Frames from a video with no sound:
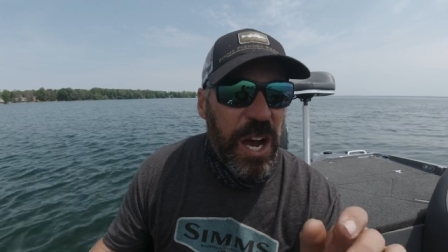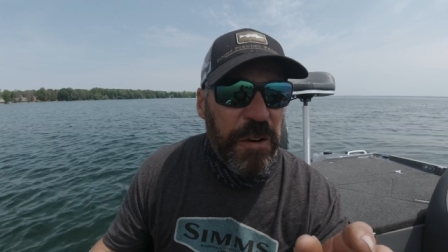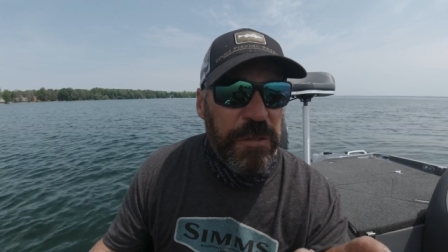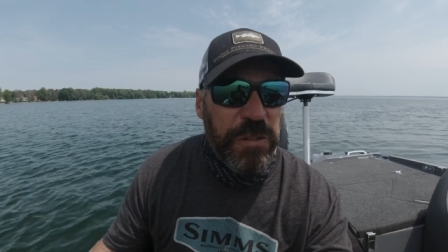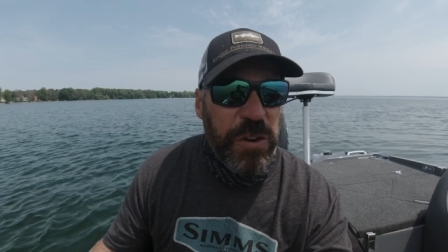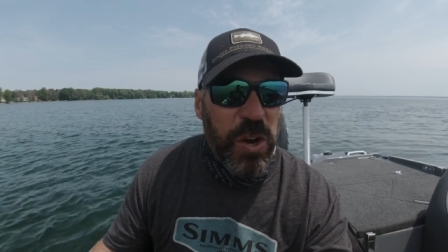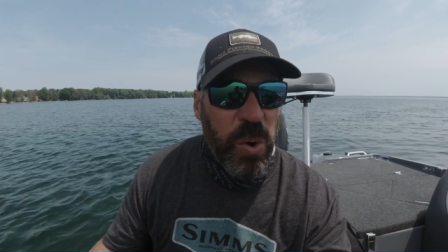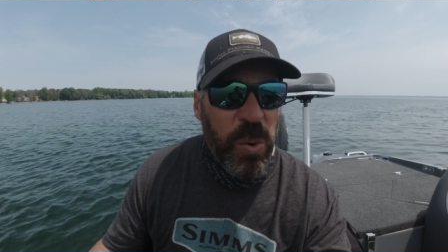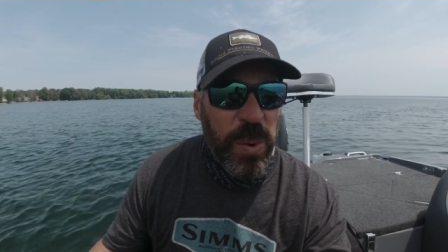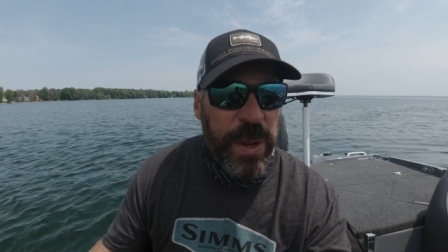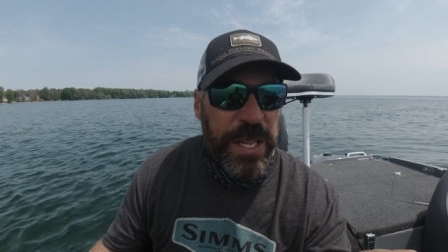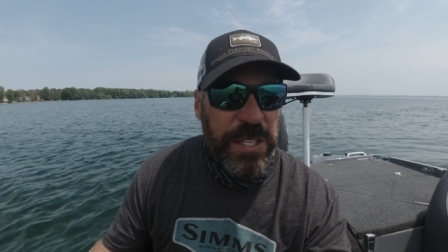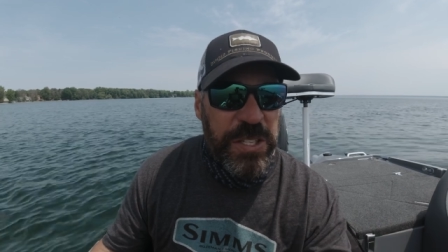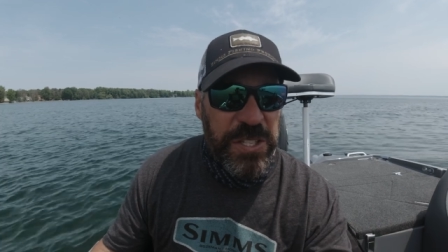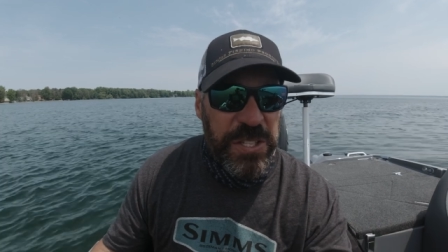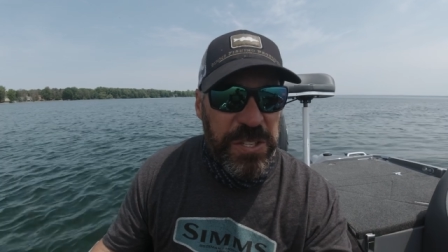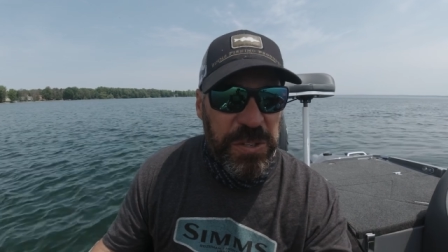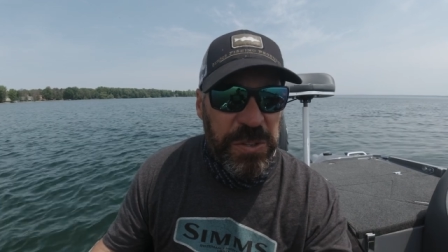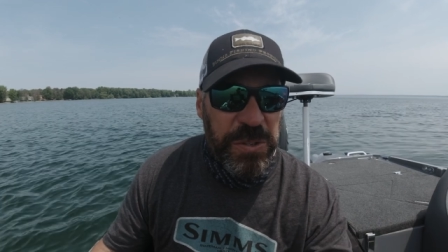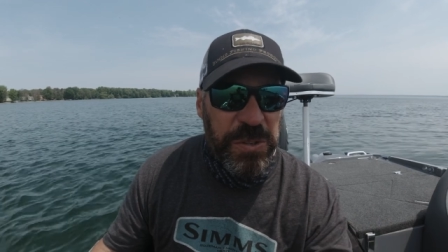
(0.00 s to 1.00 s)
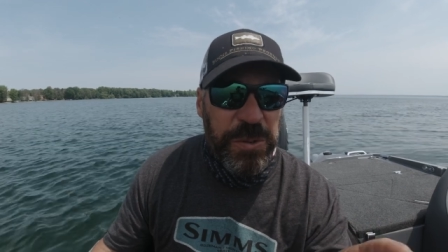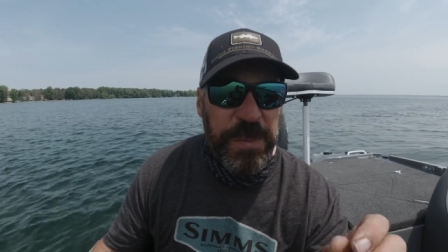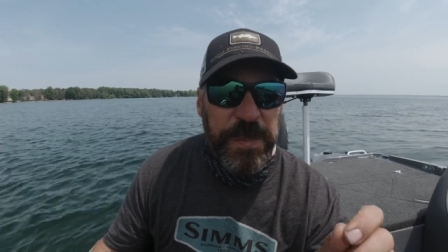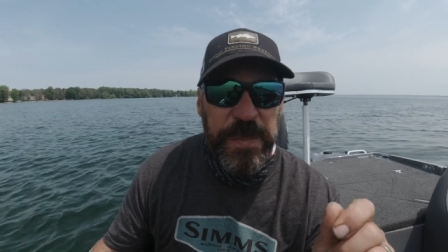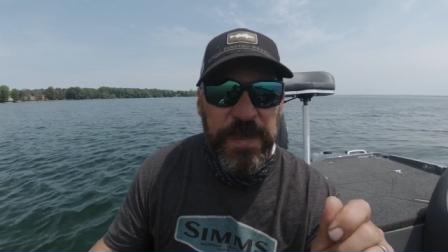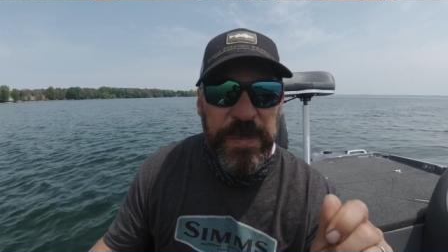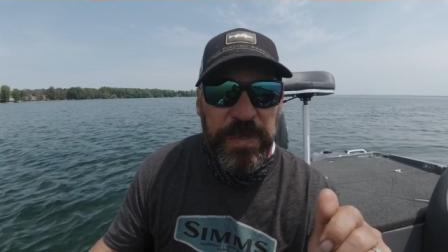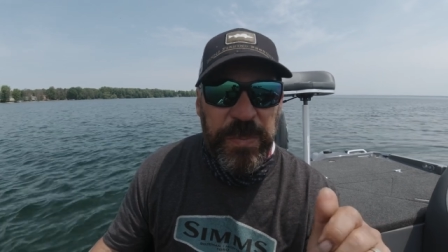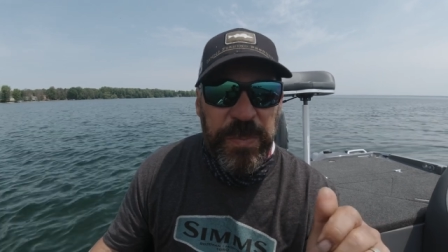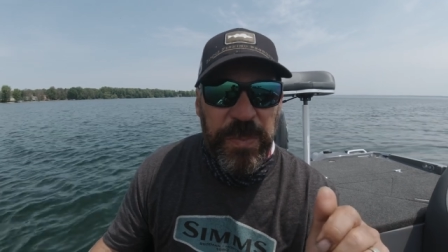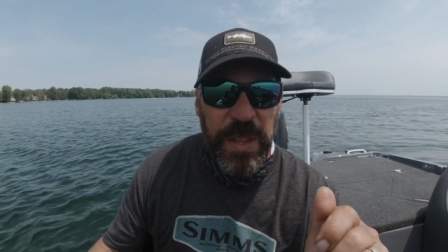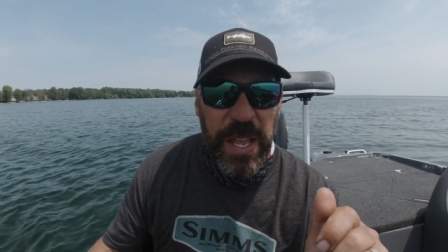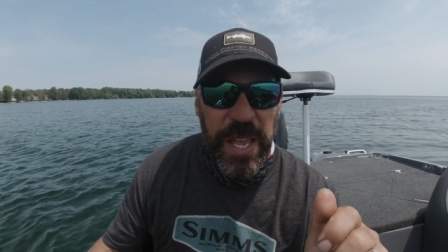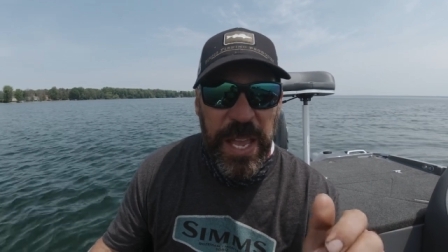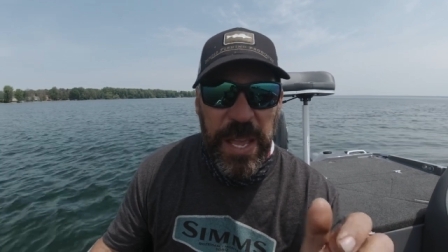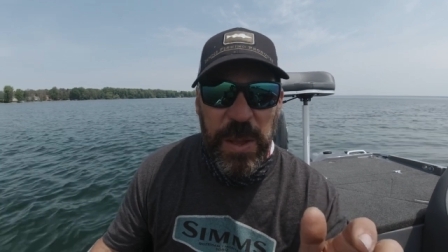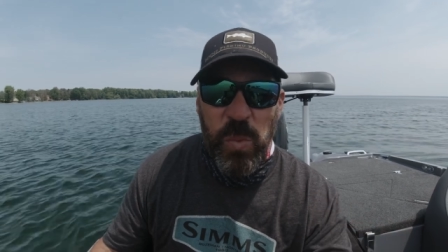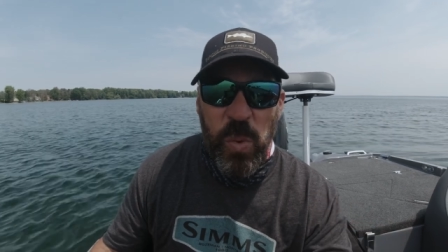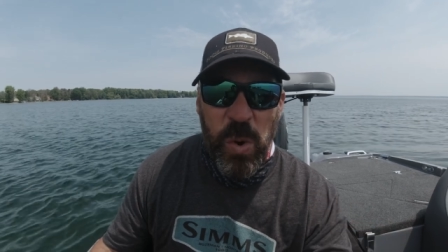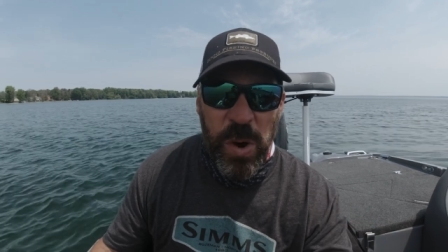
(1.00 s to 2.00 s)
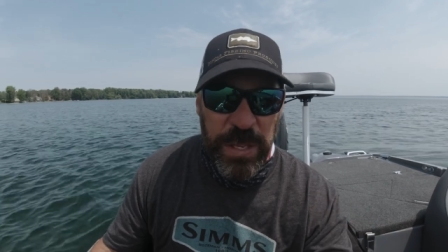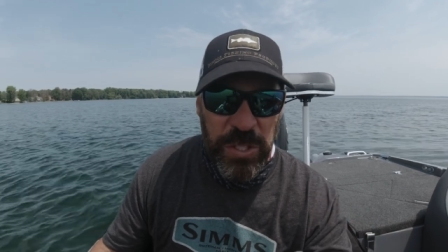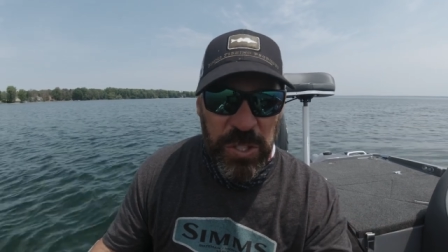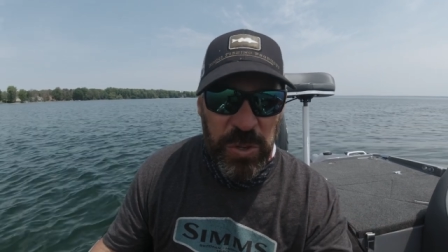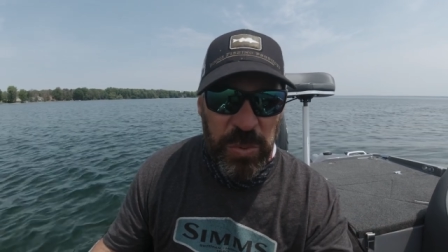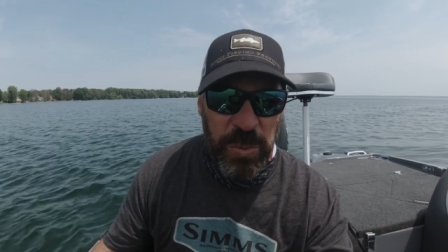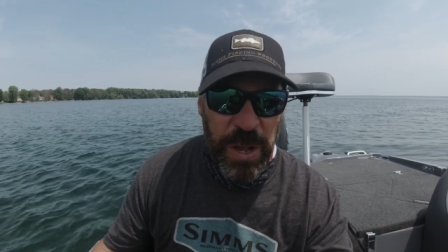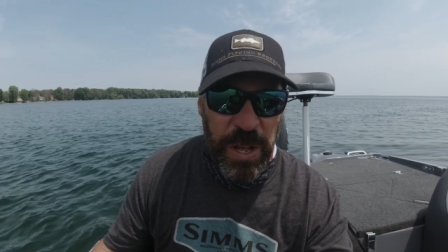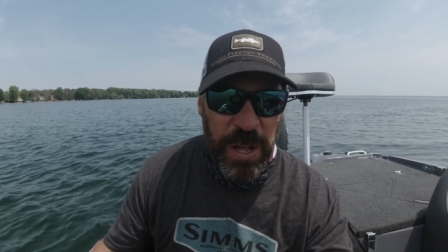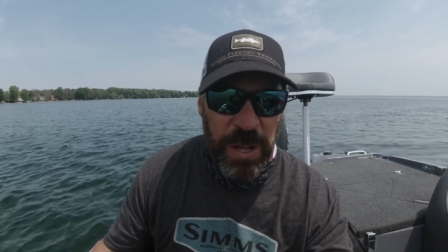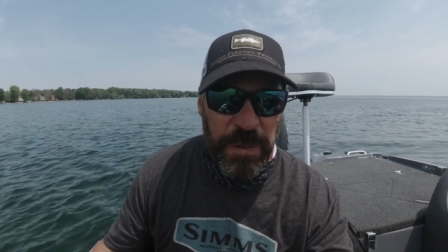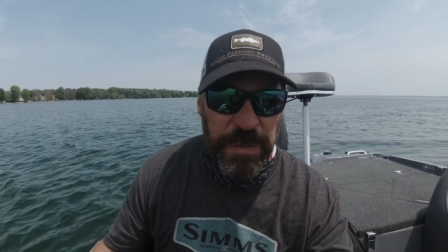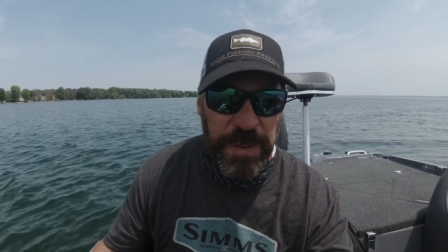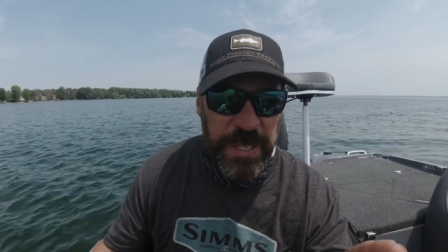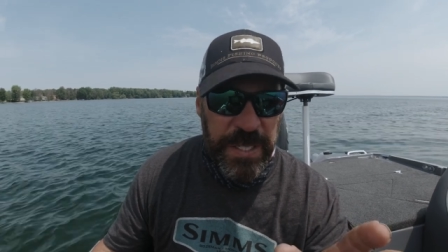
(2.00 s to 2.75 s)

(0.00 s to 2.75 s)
of going to a 112